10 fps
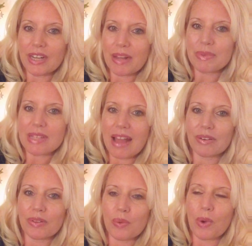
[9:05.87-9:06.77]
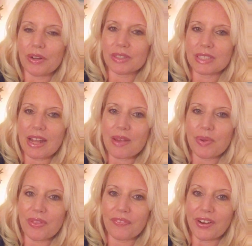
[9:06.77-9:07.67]
I was out on the water today
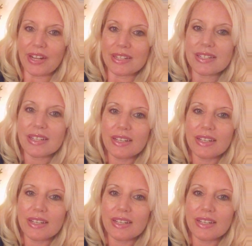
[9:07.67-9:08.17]
with a friend